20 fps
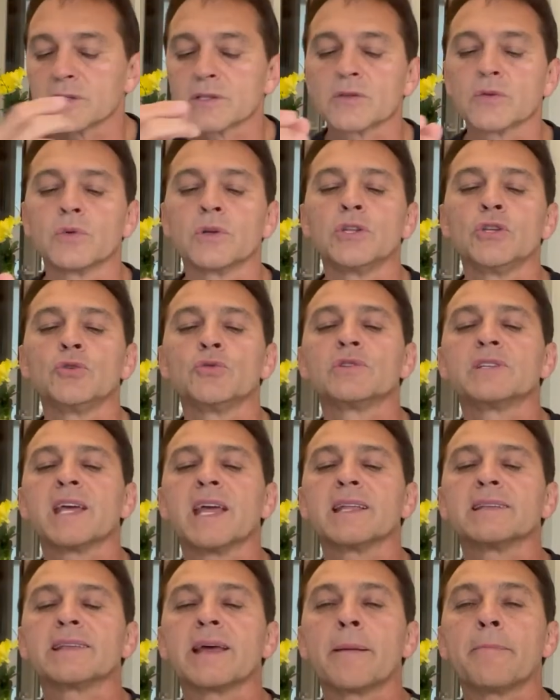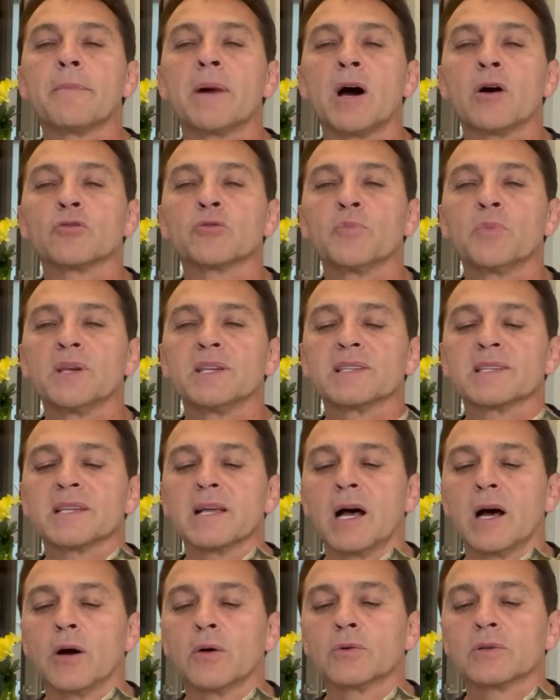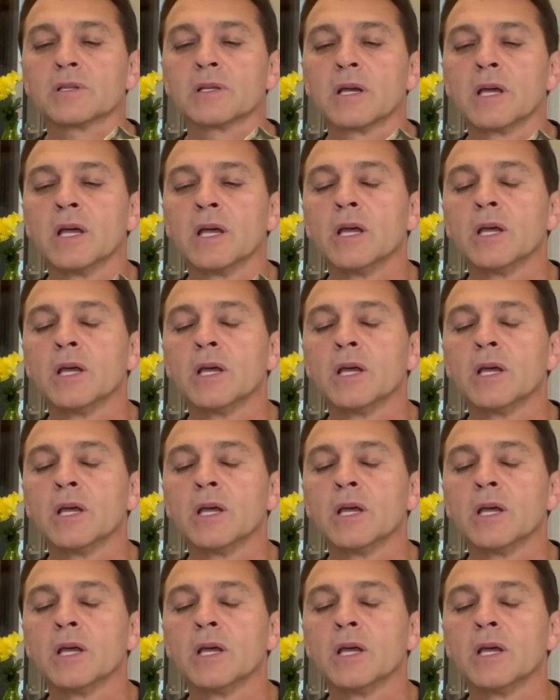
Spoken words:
So when you take that mouthpiece out,